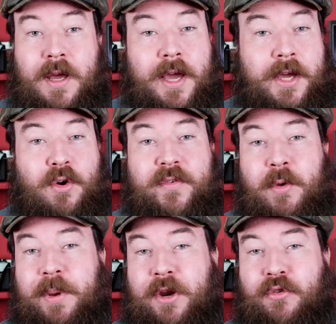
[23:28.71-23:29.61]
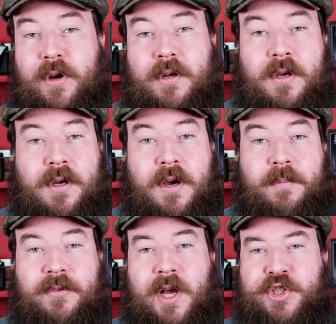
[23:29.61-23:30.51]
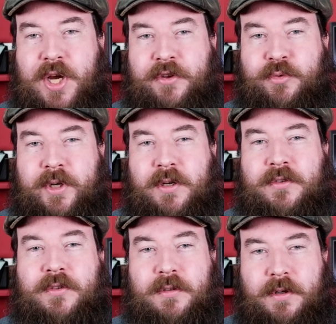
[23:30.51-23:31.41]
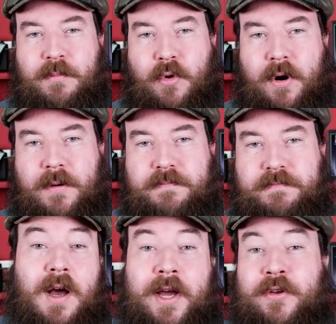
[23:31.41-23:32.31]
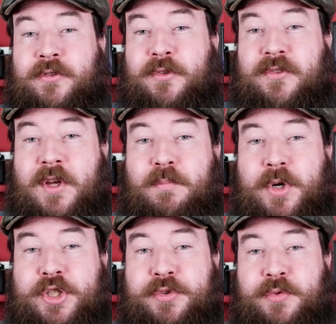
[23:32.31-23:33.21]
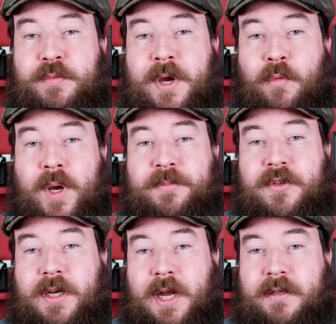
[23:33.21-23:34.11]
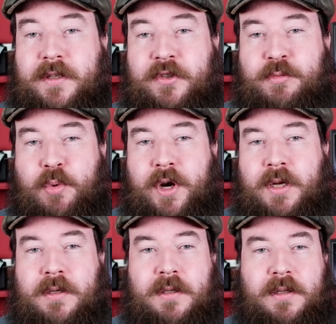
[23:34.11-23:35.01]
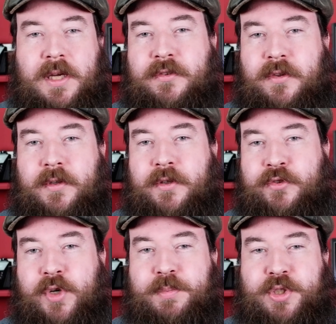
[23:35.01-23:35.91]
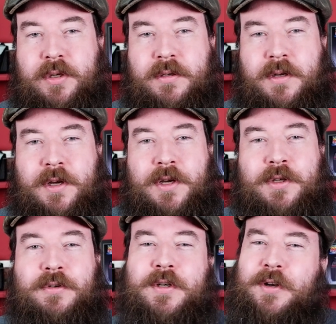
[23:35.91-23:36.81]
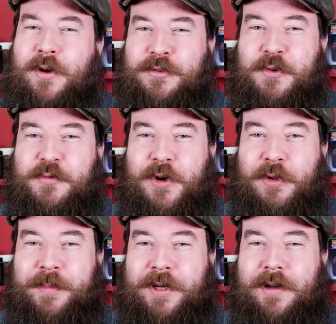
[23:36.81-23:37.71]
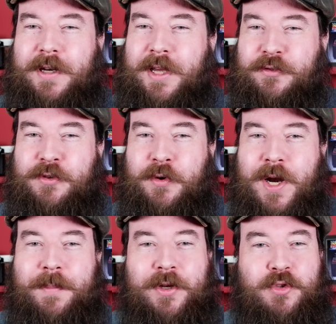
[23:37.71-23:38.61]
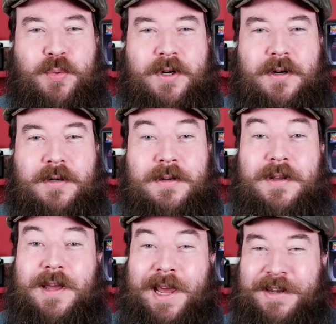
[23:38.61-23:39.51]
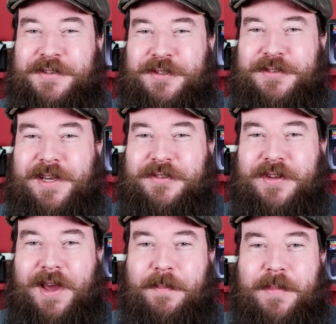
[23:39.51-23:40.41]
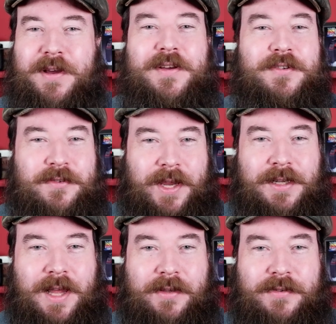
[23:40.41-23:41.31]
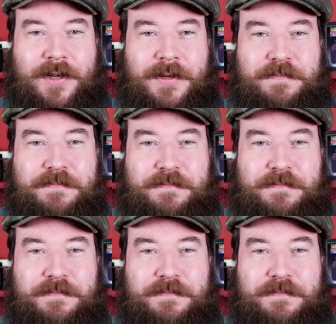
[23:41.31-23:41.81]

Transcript: Head over to patreon.com/Azriel to learn more. I also sell merch through my website and Teespring, links in the description. You can also follow me on Instagram and Twitter. And until next time, stay classic.